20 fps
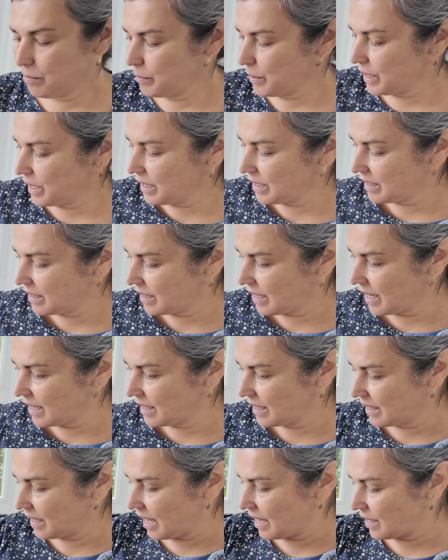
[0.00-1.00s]
but it's
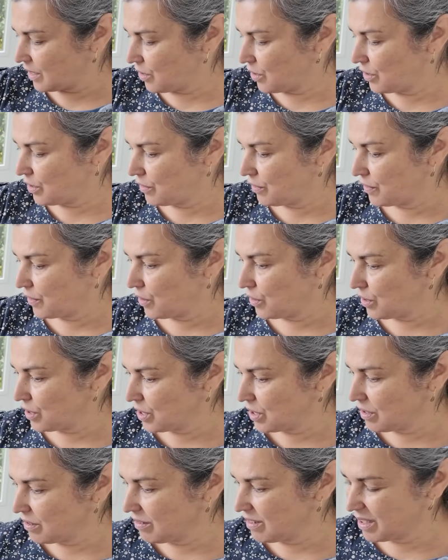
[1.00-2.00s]
like that kind of
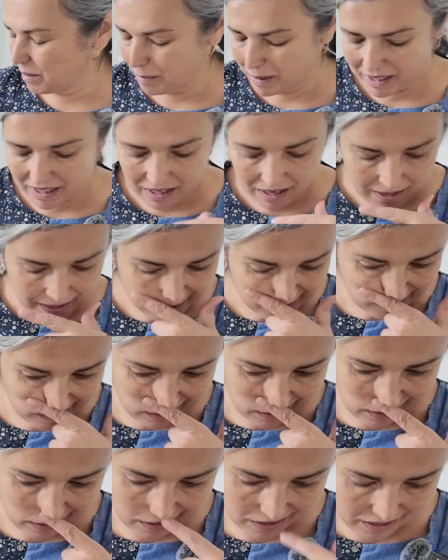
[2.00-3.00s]
cotton. It's a bit dark, I
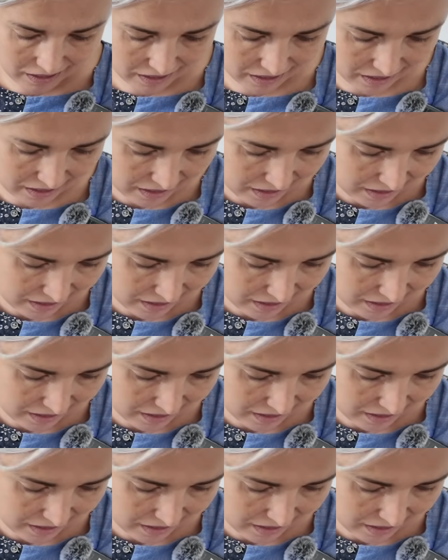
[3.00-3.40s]
think.